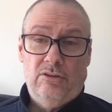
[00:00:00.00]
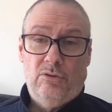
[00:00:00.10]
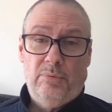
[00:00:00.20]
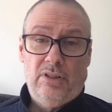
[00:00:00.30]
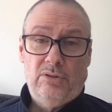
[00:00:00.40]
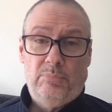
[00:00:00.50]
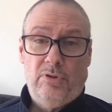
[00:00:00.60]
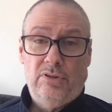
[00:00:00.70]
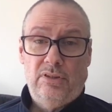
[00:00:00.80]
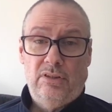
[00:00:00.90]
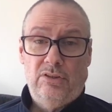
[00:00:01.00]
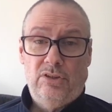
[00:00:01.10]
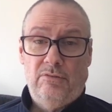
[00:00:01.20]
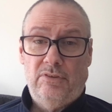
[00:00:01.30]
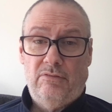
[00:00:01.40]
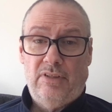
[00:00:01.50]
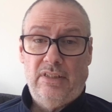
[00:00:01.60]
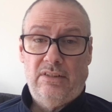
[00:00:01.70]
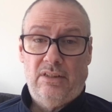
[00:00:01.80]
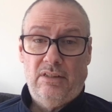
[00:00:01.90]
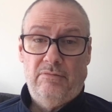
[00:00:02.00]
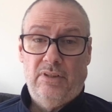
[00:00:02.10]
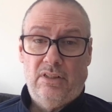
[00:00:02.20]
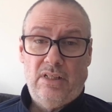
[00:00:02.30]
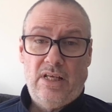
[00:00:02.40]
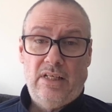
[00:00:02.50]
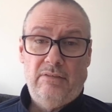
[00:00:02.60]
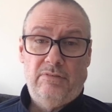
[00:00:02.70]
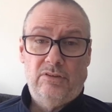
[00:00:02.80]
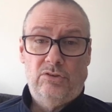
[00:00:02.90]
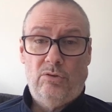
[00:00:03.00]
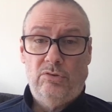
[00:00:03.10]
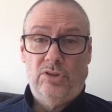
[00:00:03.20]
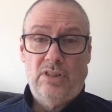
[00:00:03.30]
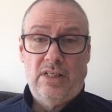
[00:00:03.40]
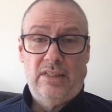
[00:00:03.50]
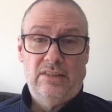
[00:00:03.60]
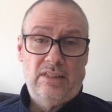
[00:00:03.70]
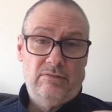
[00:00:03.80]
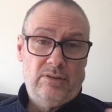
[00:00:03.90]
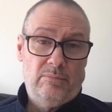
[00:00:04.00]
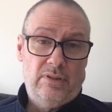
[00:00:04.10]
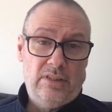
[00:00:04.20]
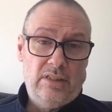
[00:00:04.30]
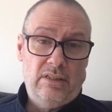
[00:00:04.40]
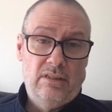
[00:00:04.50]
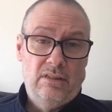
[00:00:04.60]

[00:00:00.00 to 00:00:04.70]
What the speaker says: Because a person deserves the right to live their life and socialize, have something to eat.